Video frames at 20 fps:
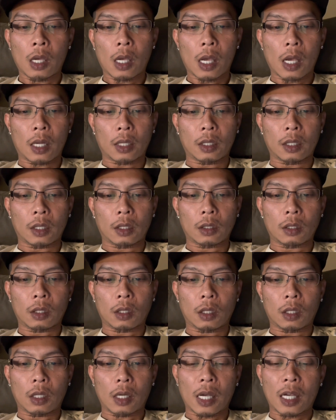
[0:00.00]
And then
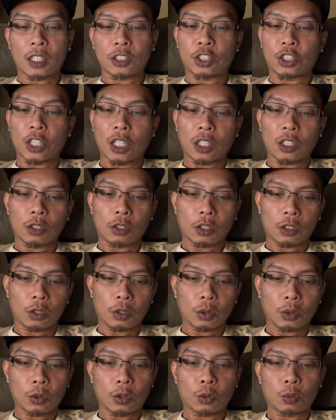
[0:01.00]
uh,
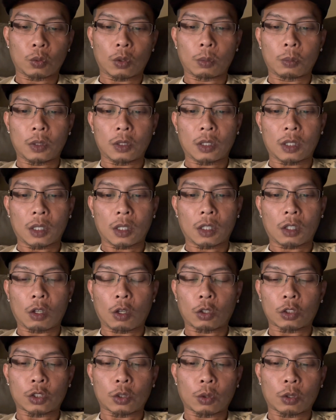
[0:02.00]
News will be there
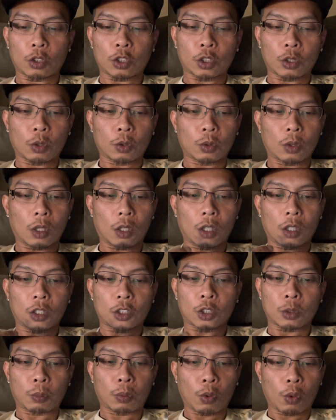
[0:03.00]
also to show uh,
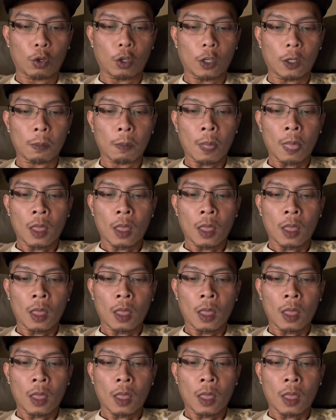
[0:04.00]
support.